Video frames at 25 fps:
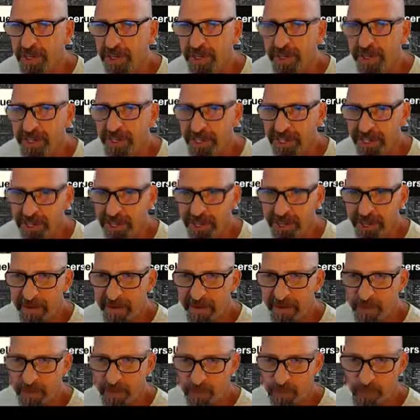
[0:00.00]
Cindy
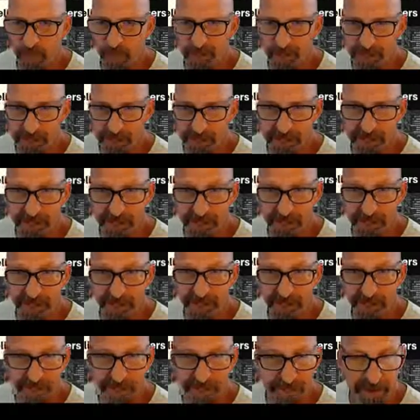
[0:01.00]
Davis requested a
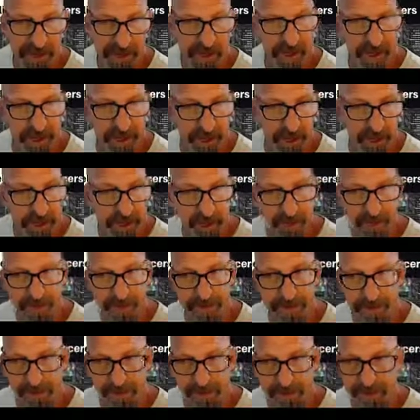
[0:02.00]
CV engineers. That's
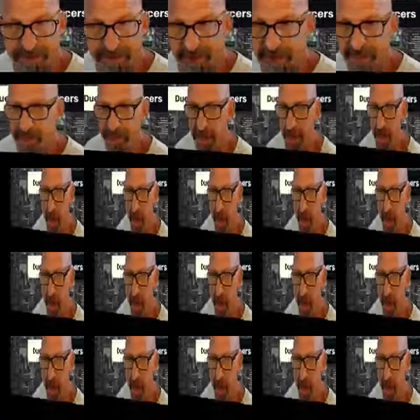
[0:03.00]
funny, Stacy.